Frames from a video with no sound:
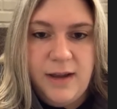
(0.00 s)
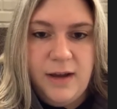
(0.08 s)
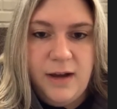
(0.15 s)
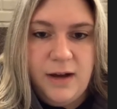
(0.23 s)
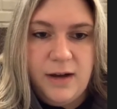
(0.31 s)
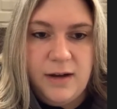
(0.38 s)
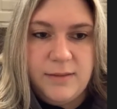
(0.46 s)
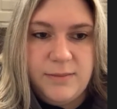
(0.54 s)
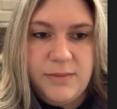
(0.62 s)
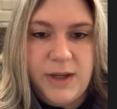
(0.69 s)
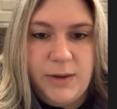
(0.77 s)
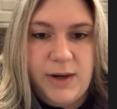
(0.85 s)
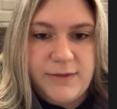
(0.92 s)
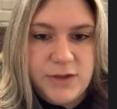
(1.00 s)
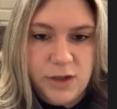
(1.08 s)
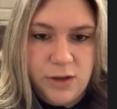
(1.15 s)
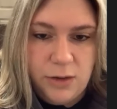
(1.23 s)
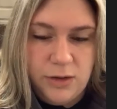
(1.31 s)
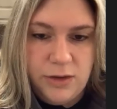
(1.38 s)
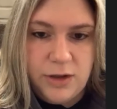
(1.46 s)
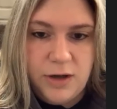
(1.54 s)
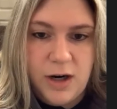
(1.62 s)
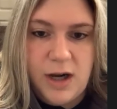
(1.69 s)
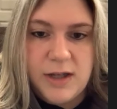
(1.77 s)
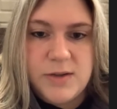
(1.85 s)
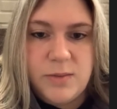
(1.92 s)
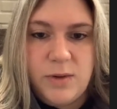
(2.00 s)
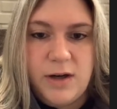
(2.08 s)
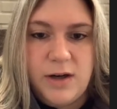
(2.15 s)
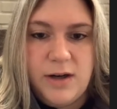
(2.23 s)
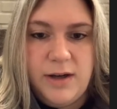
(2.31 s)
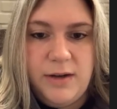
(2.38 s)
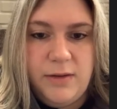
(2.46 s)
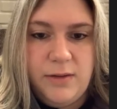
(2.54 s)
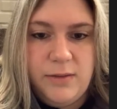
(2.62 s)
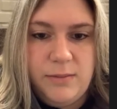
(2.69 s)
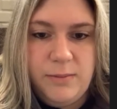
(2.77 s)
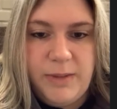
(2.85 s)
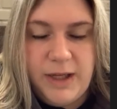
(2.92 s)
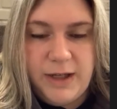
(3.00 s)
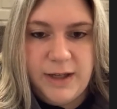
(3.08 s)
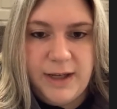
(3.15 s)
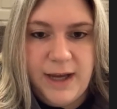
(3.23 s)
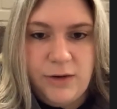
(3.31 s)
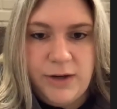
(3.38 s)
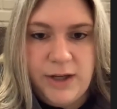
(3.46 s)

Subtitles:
they would have to go to La Crosse, where being a county